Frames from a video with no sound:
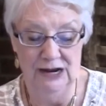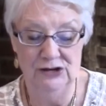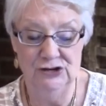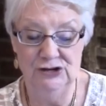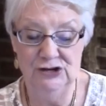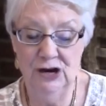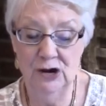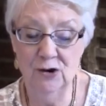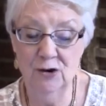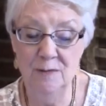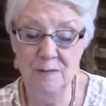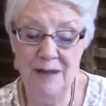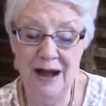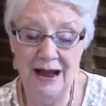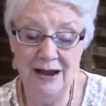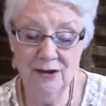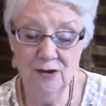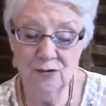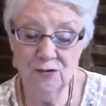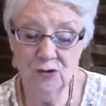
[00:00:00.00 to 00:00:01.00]

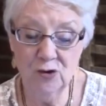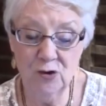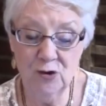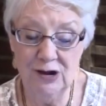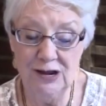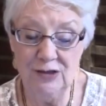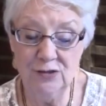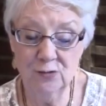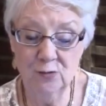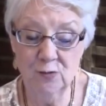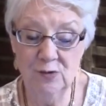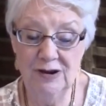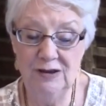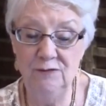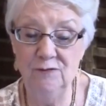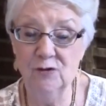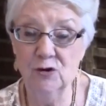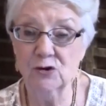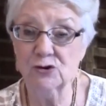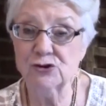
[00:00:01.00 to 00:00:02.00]
Jeremiah
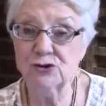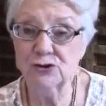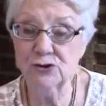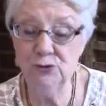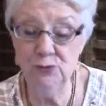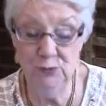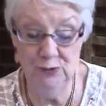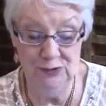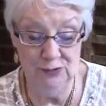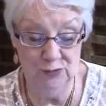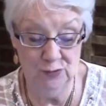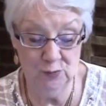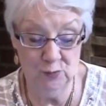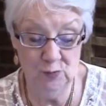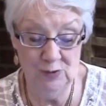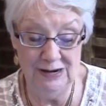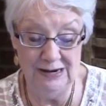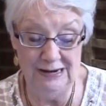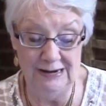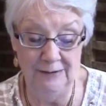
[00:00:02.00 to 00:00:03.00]

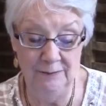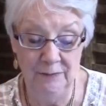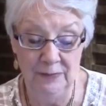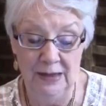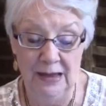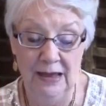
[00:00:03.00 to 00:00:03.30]
33:2-3,